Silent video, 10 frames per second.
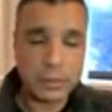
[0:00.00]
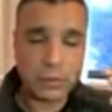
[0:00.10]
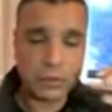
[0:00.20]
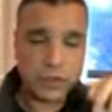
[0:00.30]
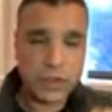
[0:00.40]

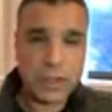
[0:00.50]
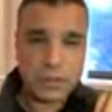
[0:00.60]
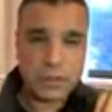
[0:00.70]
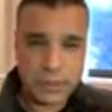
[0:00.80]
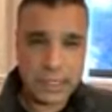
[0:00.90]
to say
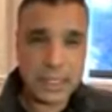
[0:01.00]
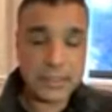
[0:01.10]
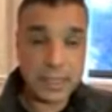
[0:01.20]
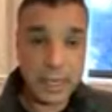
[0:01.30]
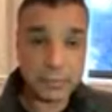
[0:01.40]
that the day is
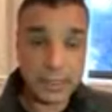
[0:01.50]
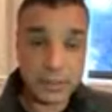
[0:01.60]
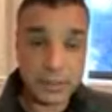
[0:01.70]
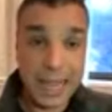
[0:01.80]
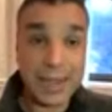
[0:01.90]
at hand
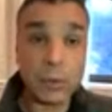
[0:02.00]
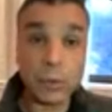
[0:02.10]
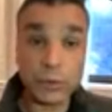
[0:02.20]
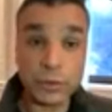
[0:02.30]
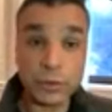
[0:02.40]
means
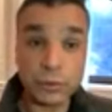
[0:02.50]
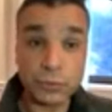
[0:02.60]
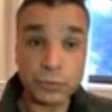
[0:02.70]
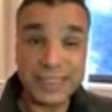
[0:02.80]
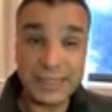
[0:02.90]
our
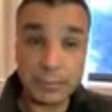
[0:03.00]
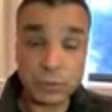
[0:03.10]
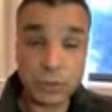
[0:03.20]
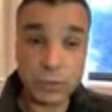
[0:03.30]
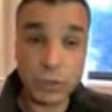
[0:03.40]

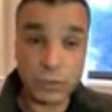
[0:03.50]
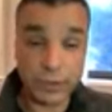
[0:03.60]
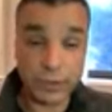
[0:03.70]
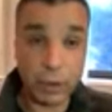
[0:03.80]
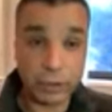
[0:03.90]
redemption of
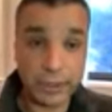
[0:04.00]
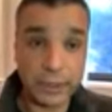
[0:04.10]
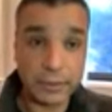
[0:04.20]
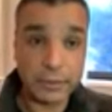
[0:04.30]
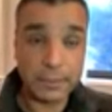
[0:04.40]
the body